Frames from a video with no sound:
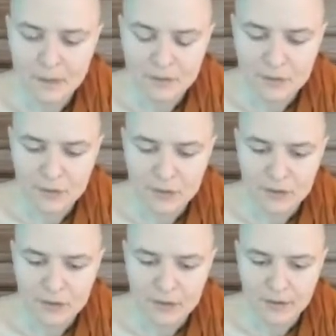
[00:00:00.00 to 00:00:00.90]
So
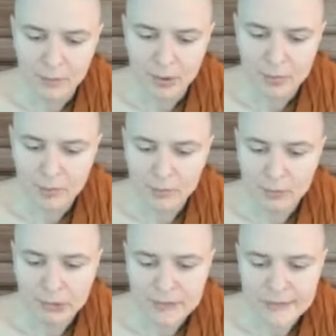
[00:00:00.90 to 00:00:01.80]
the poem
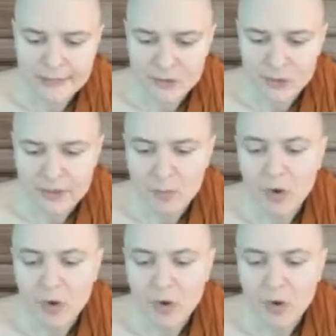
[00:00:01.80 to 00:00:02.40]
proceeds with,